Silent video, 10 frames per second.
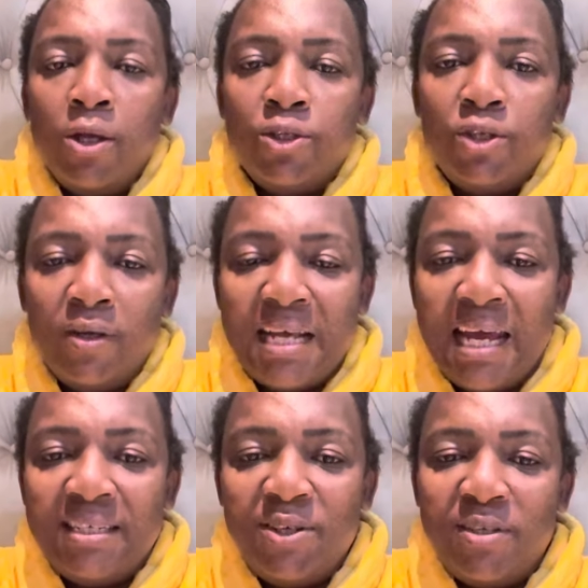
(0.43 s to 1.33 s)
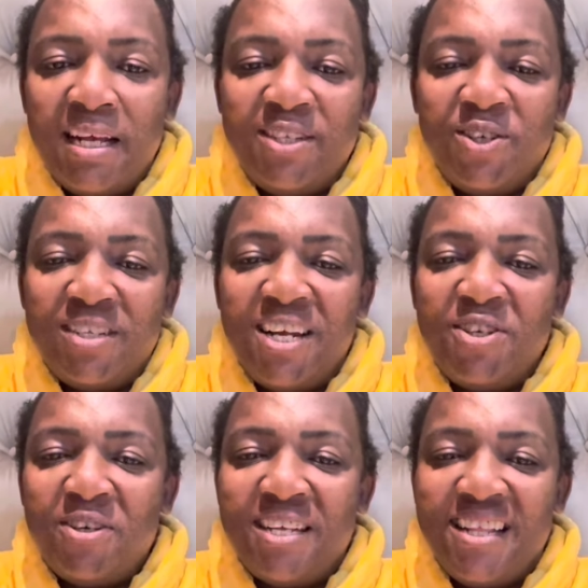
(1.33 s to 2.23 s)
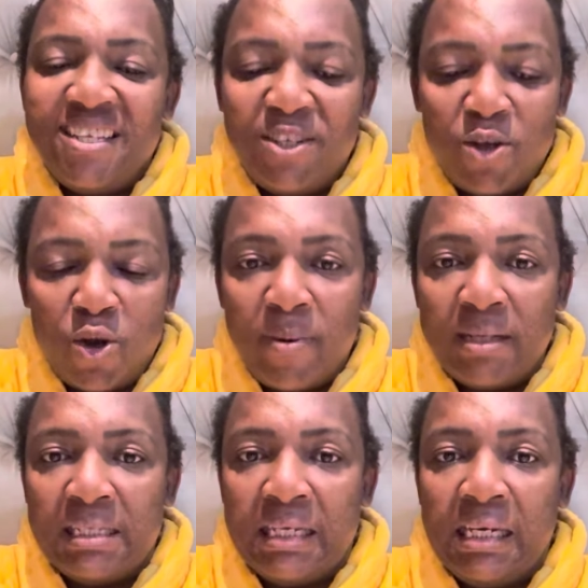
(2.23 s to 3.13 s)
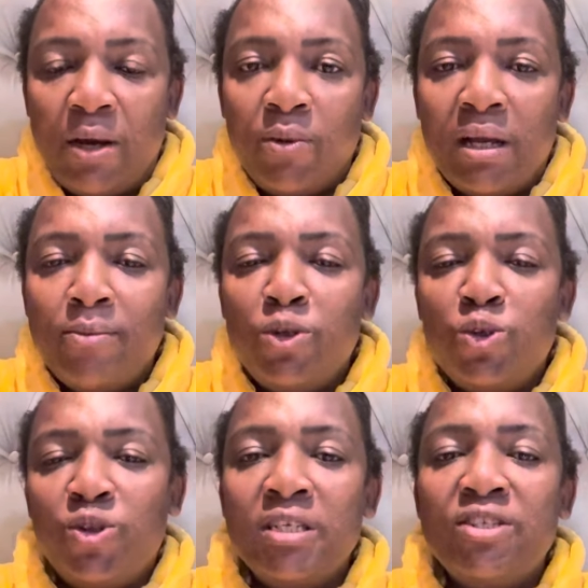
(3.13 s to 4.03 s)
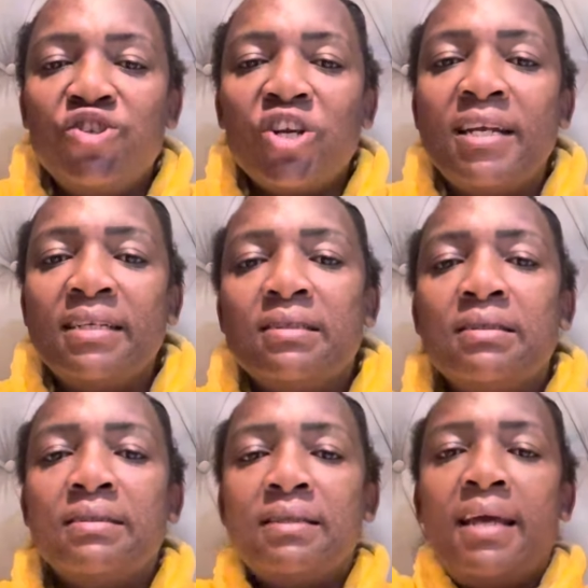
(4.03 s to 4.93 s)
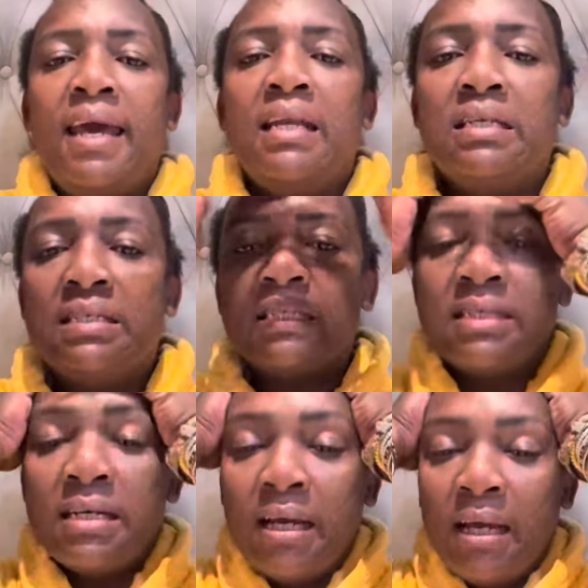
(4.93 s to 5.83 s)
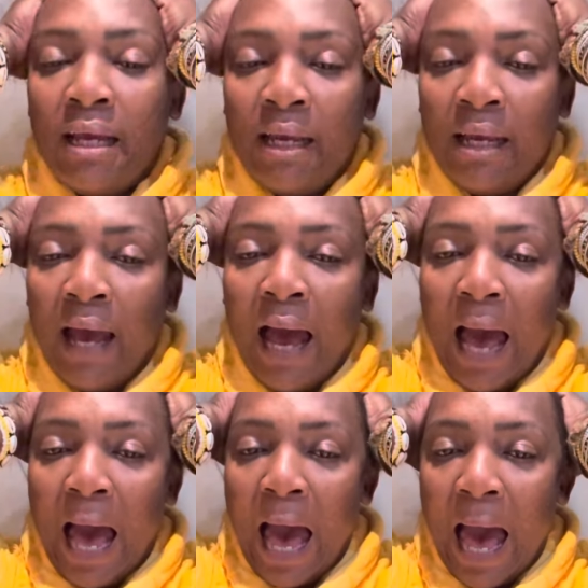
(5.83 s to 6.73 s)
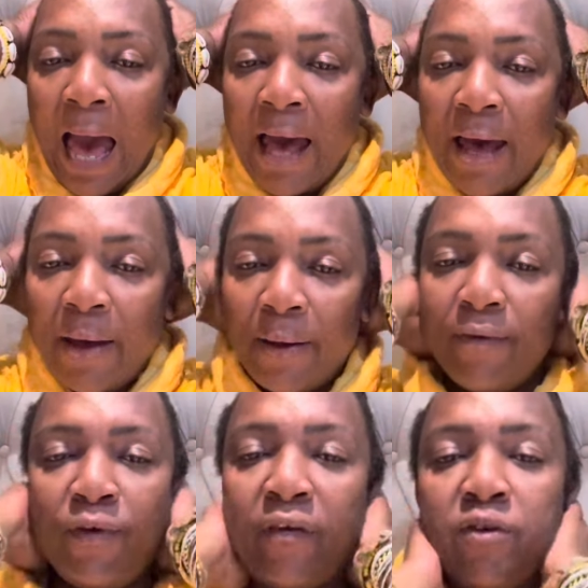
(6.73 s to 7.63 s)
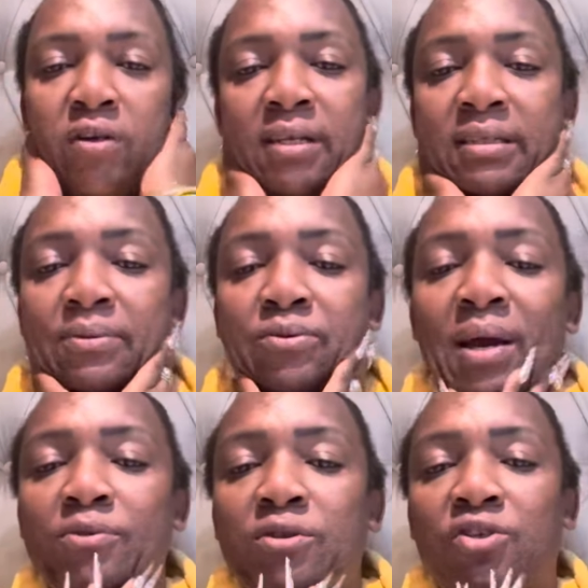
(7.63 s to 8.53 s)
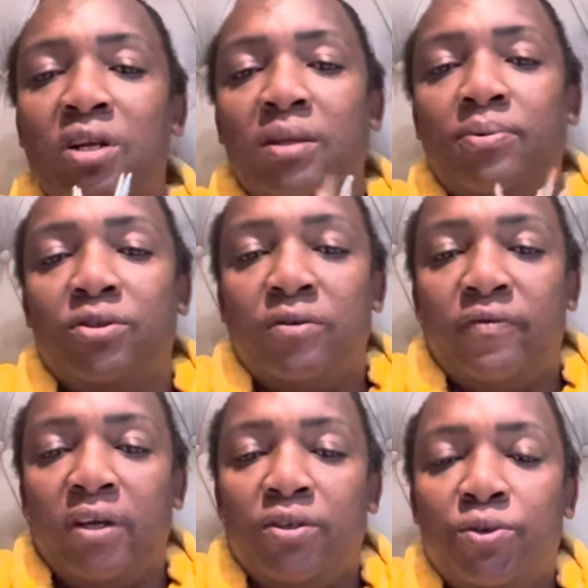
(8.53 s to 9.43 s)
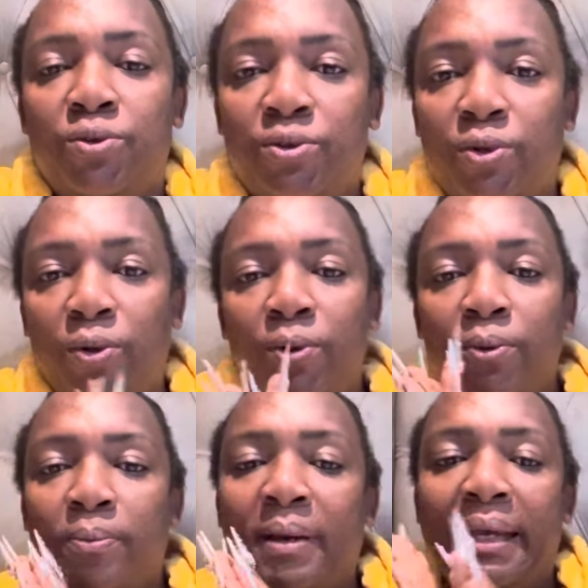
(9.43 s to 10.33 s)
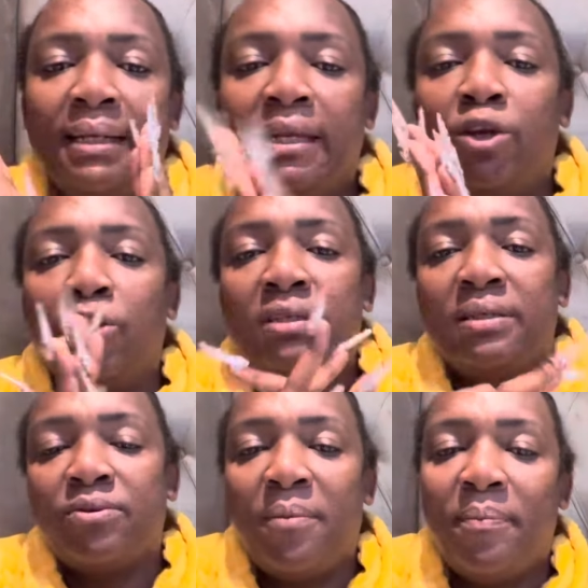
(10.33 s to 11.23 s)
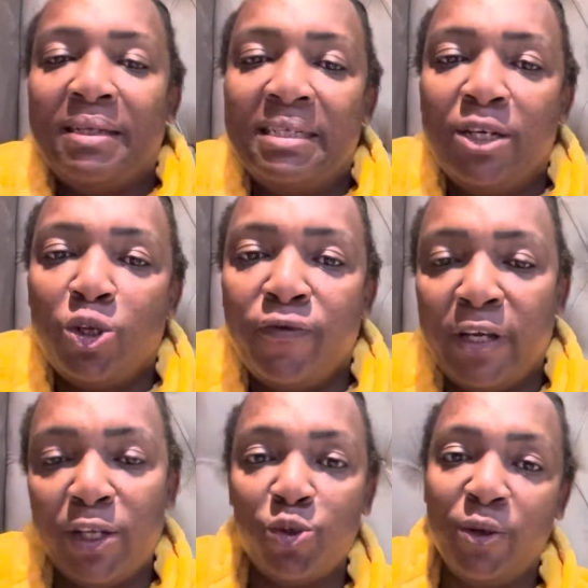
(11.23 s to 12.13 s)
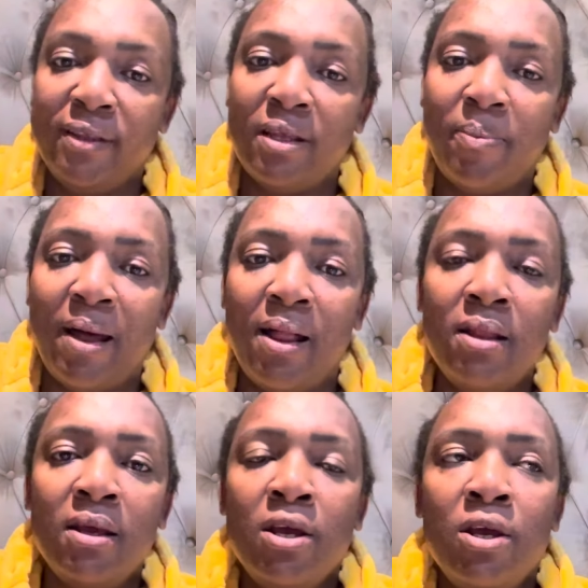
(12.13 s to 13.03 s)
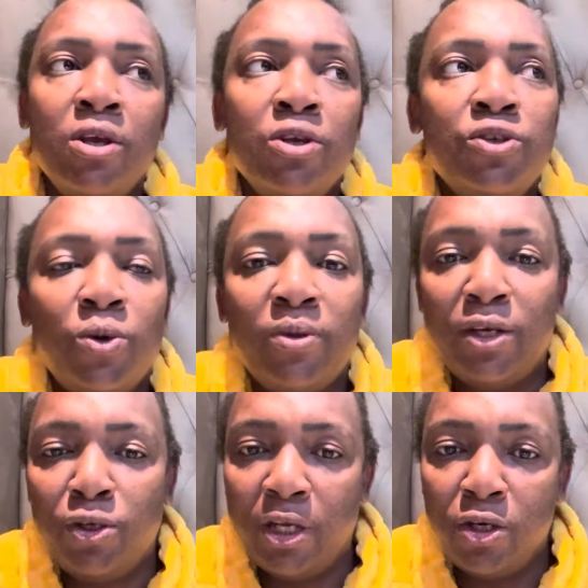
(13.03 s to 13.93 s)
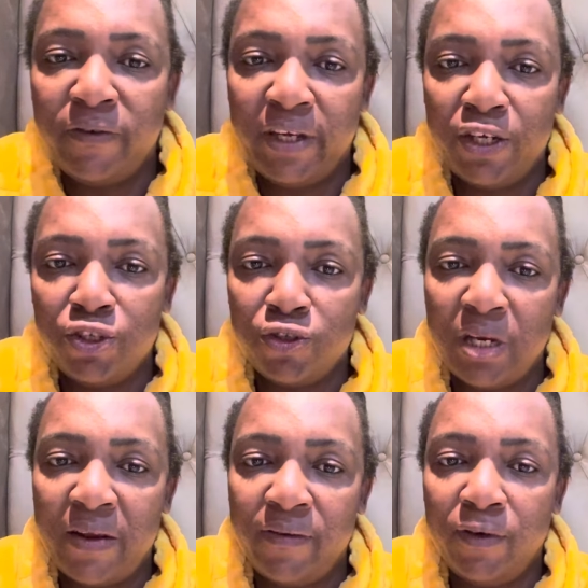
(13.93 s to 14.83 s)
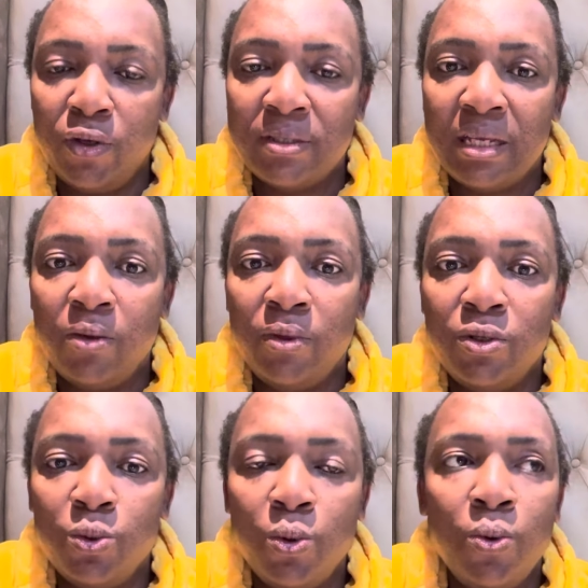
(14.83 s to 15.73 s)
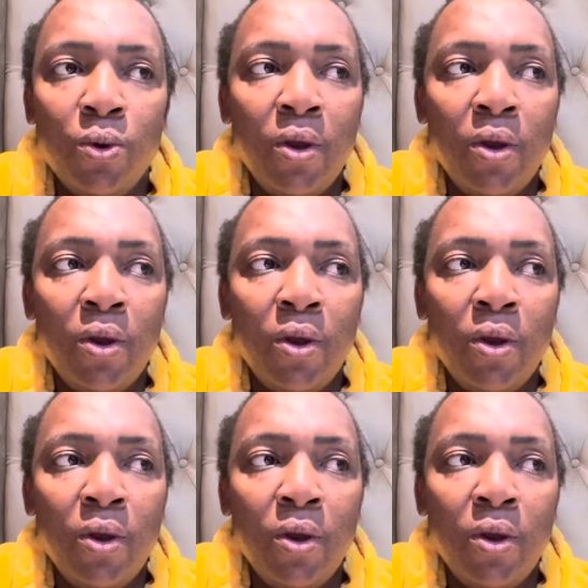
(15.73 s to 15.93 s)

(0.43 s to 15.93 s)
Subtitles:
Togozan, this is Gogo Manzini. I welcome you to this channel. And if you have not yet subscribed to the channel, please don't forget to do so by clicking on the subscribe button, and don't forget to hit the bell so that you get notifications on every videos that we do.